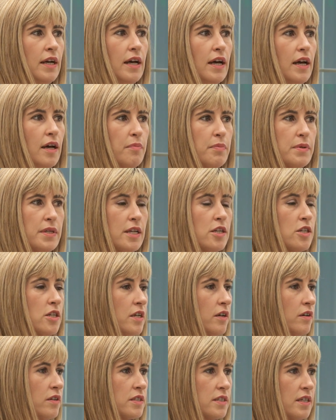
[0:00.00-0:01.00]
a
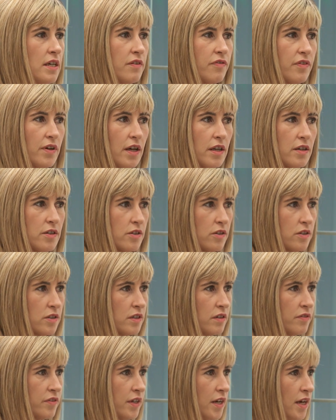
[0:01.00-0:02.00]
potentially unsafe conduct
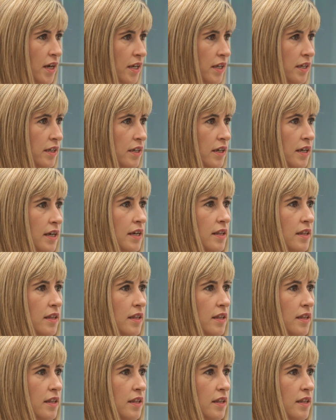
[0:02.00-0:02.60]
of a colleague,